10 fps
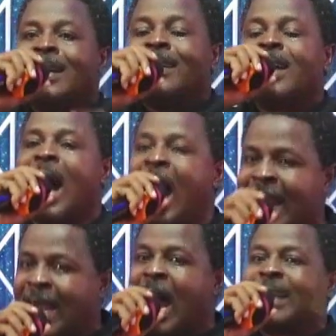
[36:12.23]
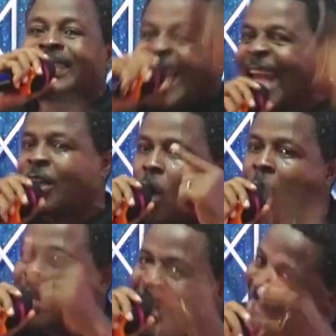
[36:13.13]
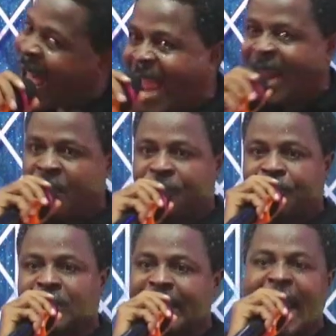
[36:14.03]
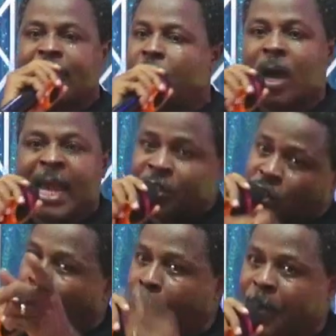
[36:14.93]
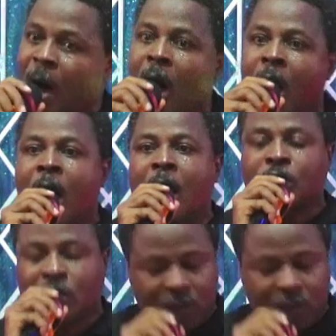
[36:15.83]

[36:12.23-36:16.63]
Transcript: Aya, take your life, take your is your portion.